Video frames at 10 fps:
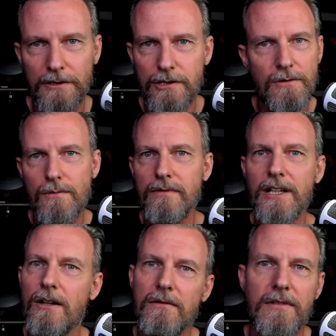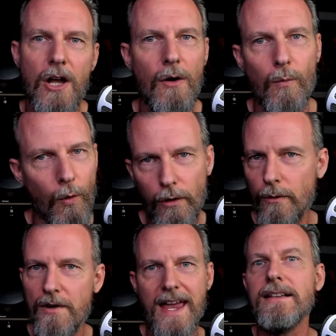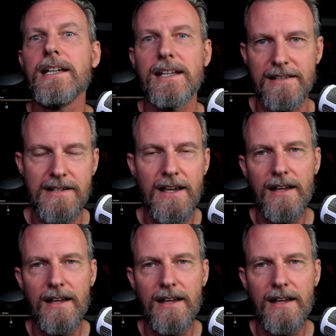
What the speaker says: do, war with aliens.